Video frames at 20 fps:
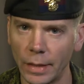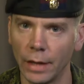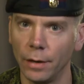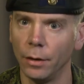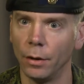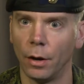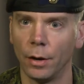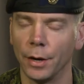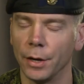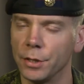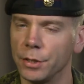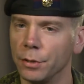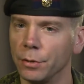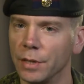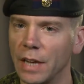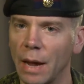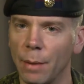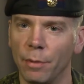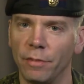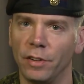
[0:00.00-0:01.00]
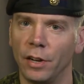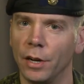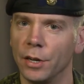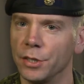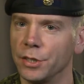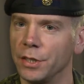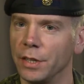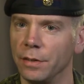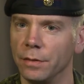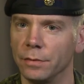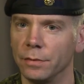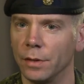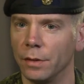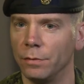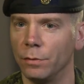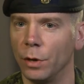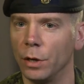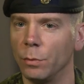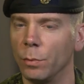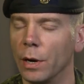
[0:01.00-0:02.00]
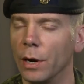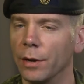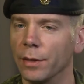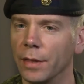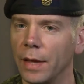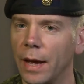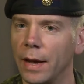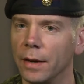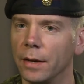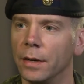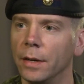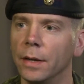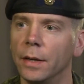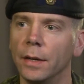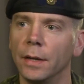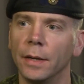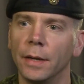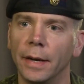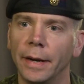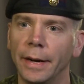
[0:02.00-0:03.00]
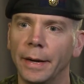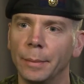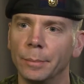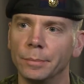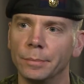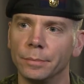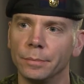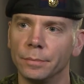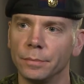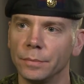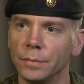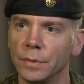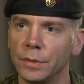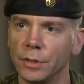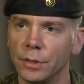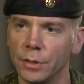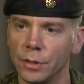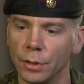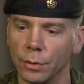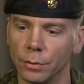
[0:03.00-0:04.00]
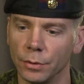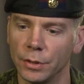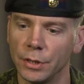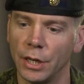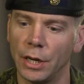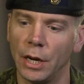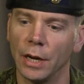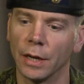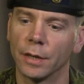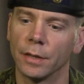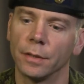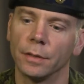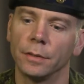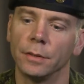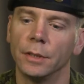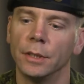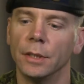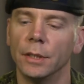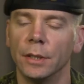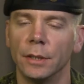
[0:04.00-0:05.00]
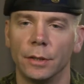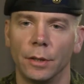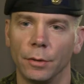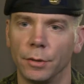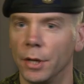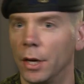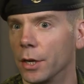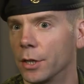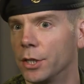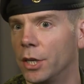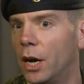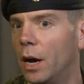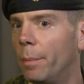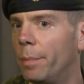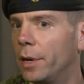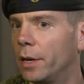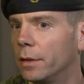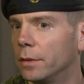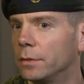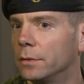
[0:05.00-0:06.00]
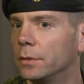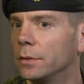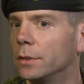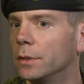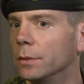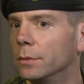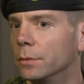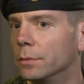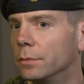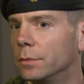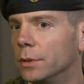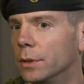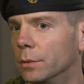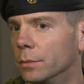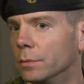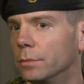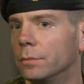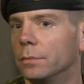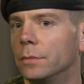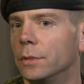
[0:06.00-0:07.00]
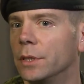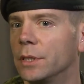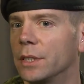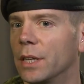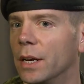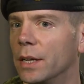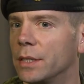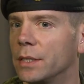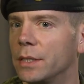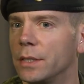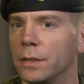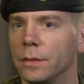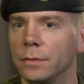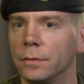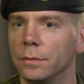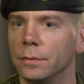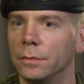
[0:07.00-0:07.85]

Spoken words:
Non-issued camouflage, avoid wearing that. Don't talk shop, so don't discuss